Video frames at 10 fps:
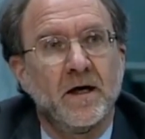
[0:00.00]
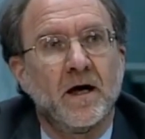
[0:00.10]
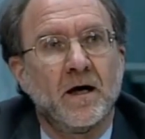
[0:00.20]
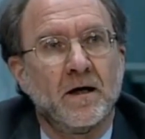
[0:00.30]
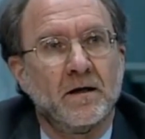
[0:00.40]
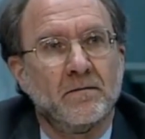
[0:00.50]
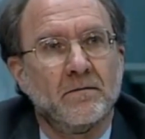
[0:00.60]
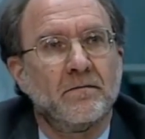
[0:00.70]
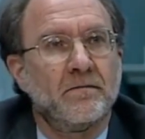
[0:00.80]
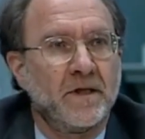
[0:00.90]

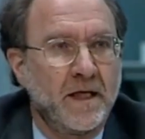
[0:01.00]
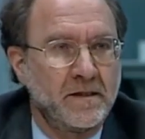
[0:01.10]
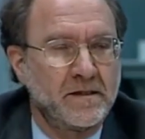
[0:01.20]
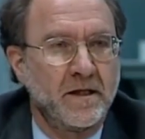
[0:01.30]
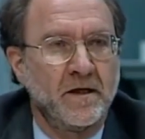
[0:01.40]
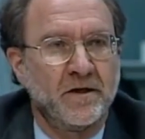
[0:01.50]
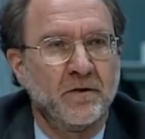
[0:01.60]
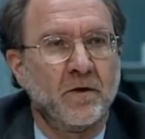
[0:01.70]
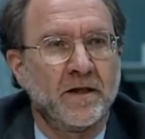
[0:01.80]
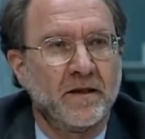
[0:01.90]
The
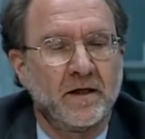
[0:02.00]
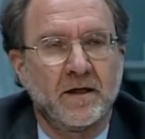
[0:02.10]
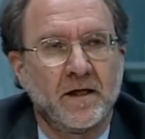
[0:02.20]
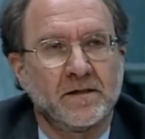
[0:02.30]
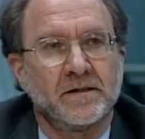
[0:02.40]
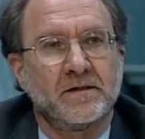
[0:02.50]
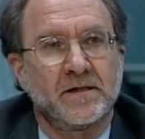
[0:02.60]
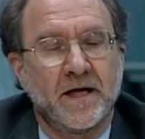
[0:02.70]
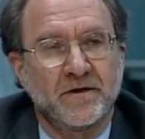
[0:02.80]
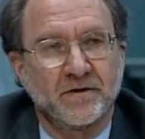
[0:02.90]
ACLU, I think, has
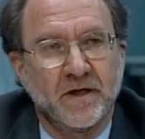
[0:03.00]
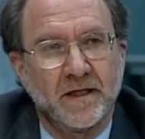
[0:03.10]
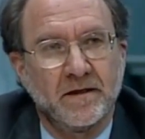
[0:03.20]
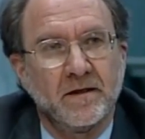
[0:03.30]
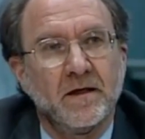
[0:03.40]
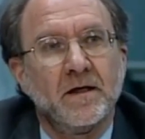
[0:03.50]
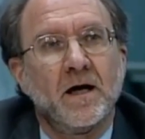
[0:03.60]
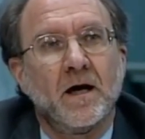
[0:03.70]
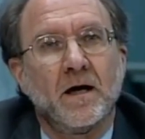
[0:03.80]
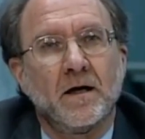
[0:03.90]
exaggerated
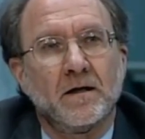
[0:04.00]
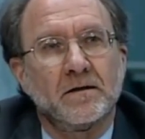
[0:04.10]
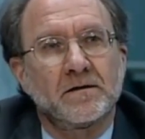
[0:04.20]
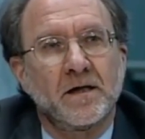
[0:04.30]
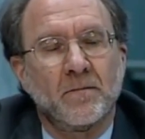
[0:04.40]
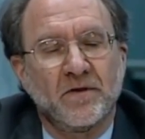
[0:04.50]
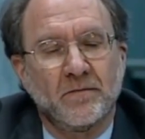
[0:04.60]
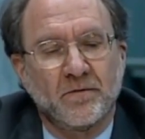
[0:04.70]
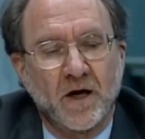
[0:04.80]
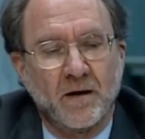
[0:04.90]
some of the
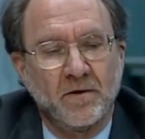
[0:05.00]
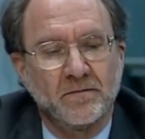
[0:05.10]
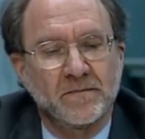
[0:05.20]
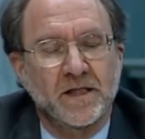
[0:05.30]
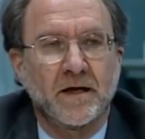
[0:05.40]
problems.